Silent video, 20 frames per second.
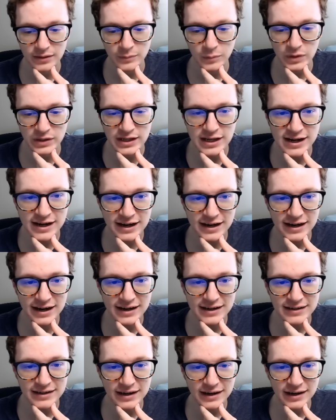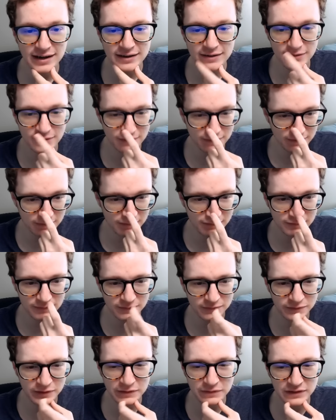But yeah, I got
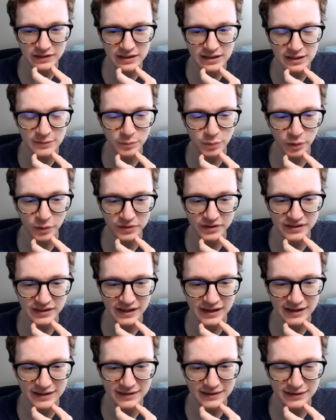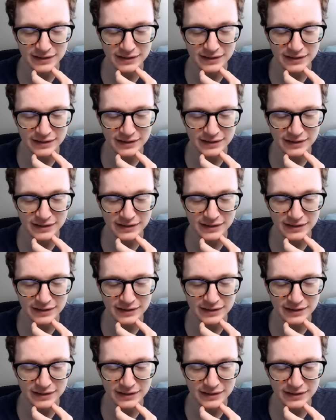15%.